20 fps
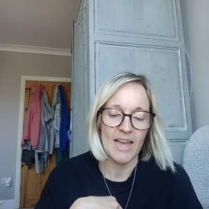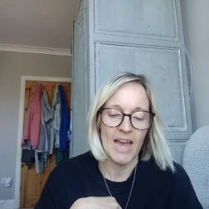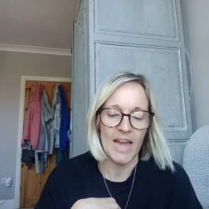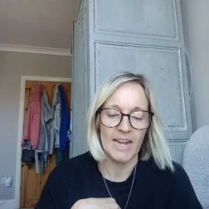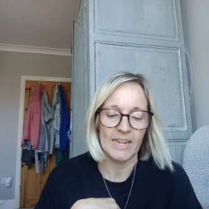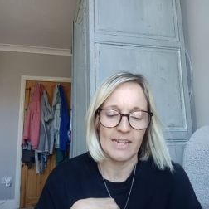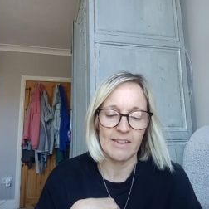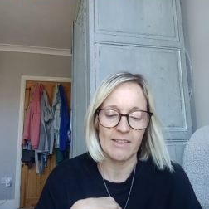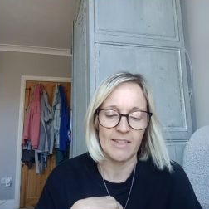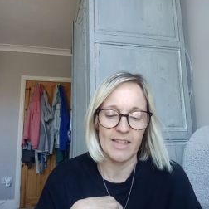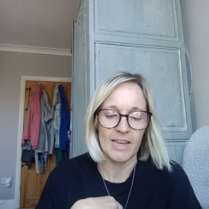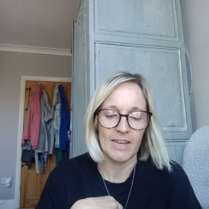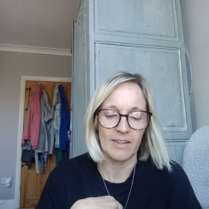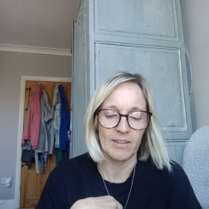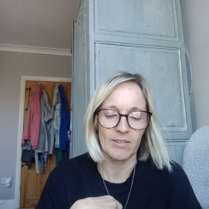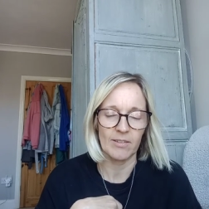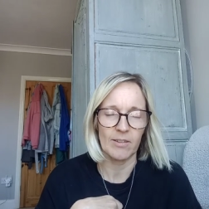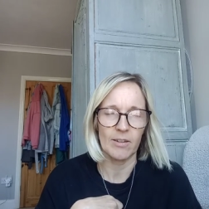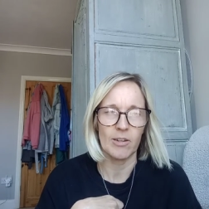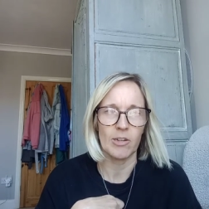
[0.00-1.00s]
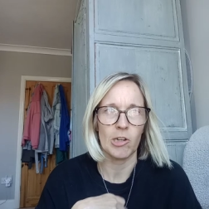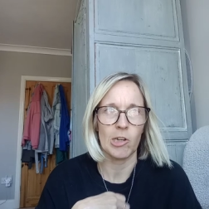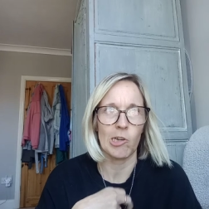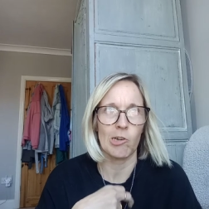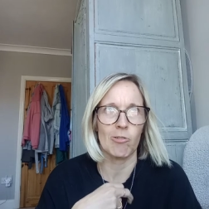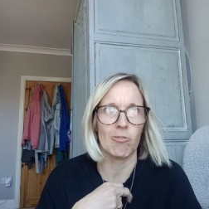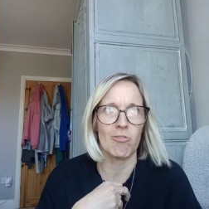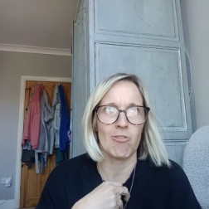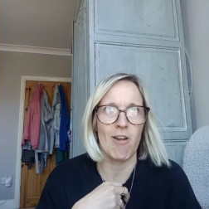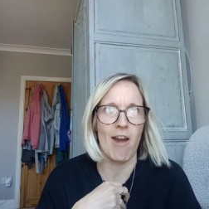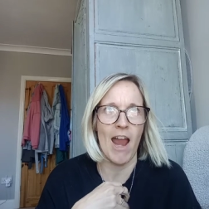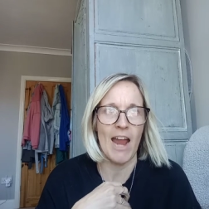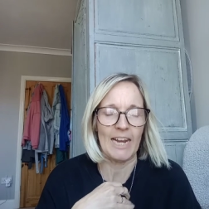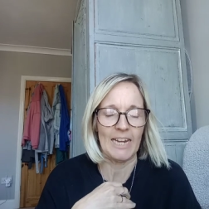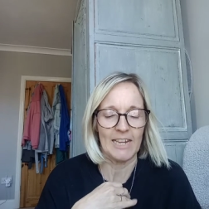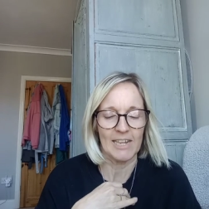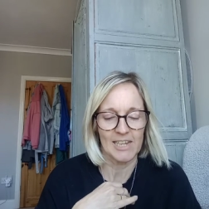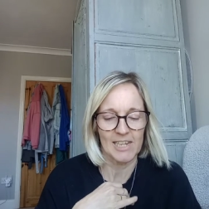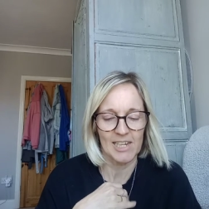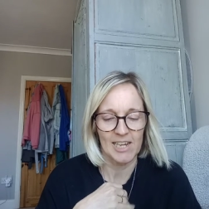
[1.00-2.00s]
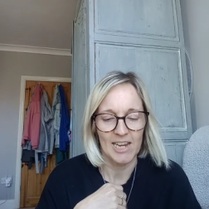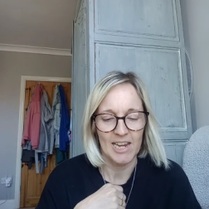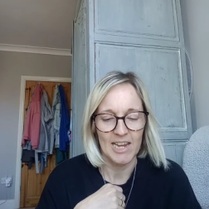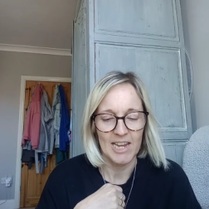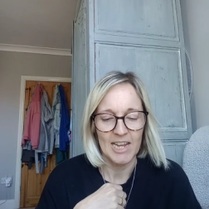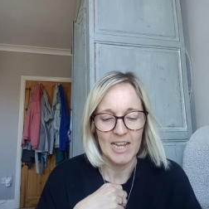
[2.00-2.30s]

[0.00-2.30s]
and he thinks, great,